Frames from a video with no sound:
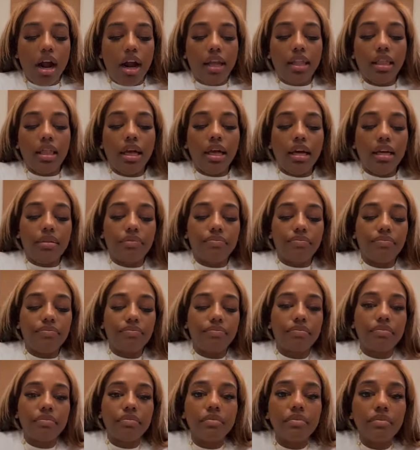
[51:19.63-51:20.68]
All right, look.
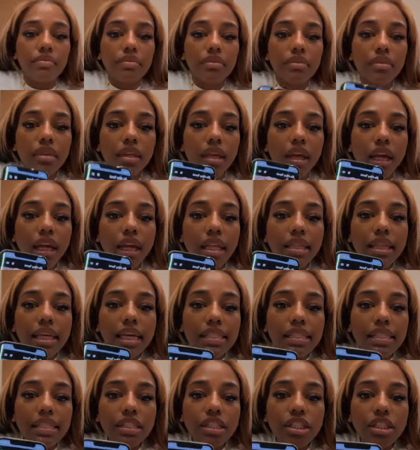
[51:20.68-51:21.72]

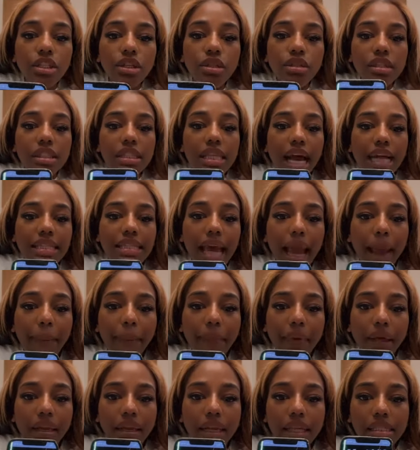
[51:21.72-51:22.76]
This, as soon as I
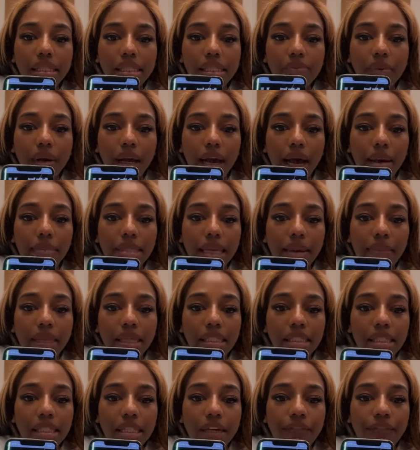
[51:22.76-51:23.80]
type in, this is what comes up.
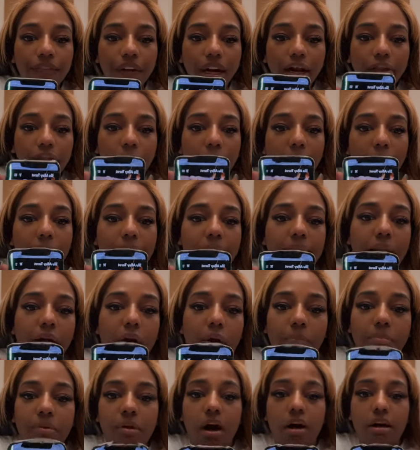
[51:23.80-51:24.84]
This is the front of the website.
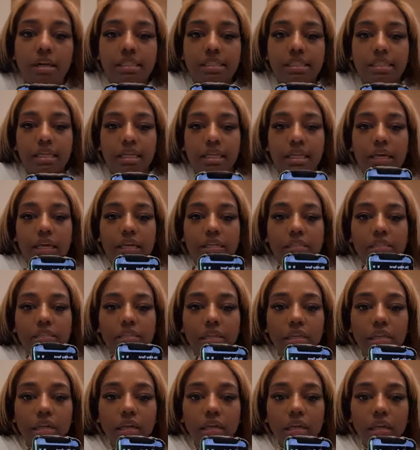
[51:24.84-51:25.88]
I hope y'all can see this.
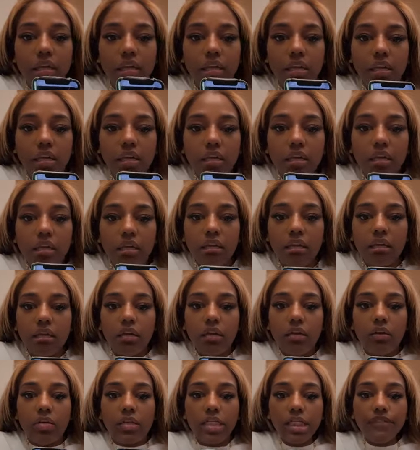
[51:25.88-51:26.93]

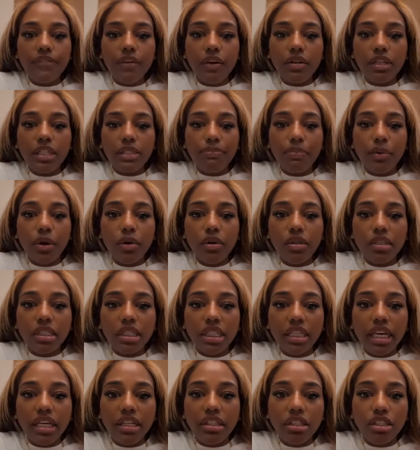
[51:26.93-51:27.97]
Oh, this phone is broke.
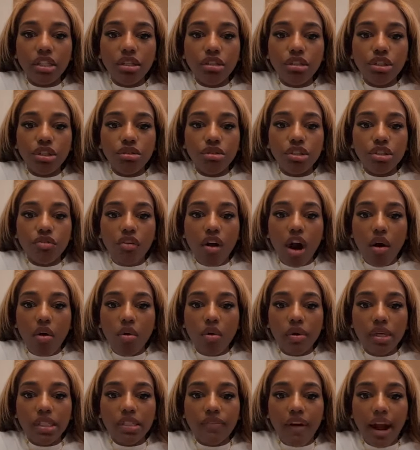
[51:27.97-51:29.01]
See, as soon as you
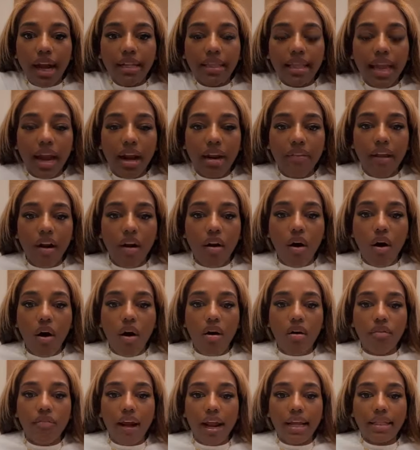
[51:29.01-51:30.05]
scroll, it's right there. They're
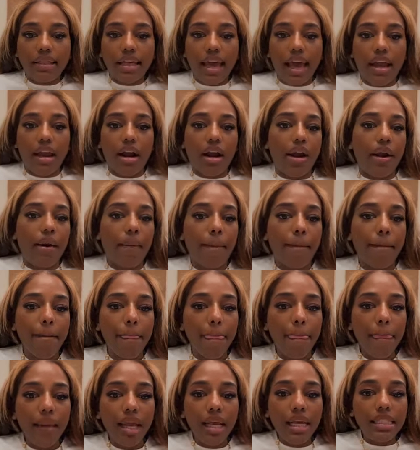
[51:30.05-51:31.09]
all right there.
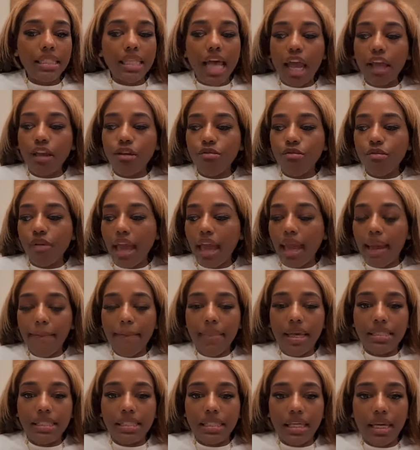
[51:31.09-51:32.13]
It's like you can't
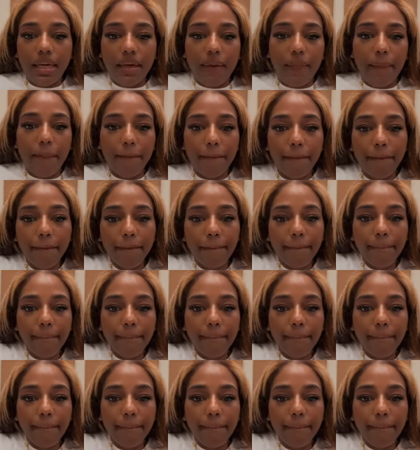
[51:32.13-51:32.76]
miss it.